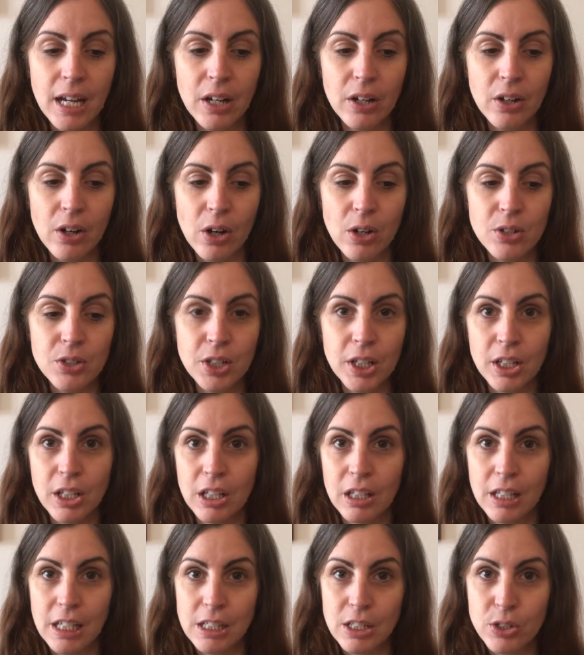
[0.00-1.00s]

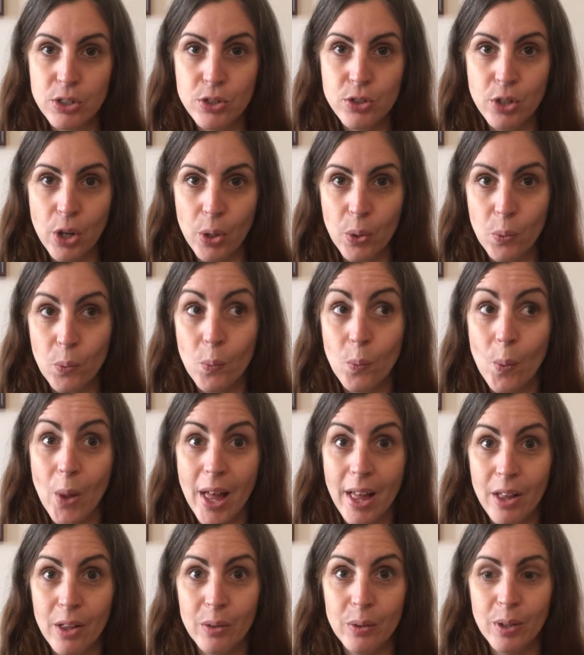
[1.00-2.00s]
articulated so
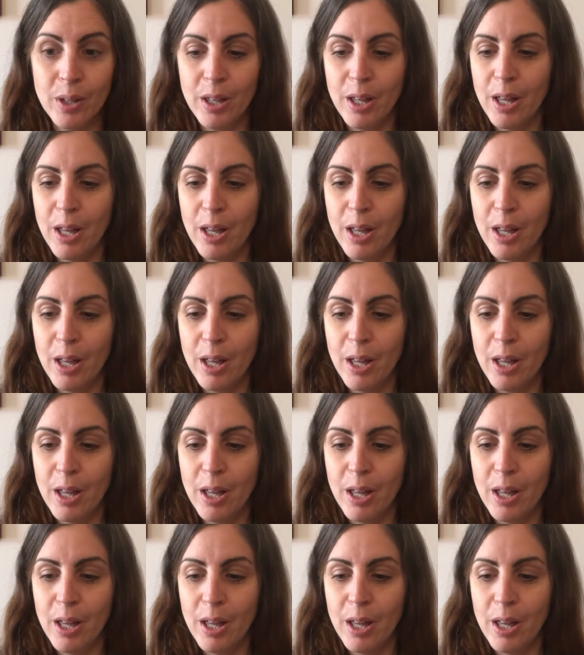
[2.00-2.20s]
well.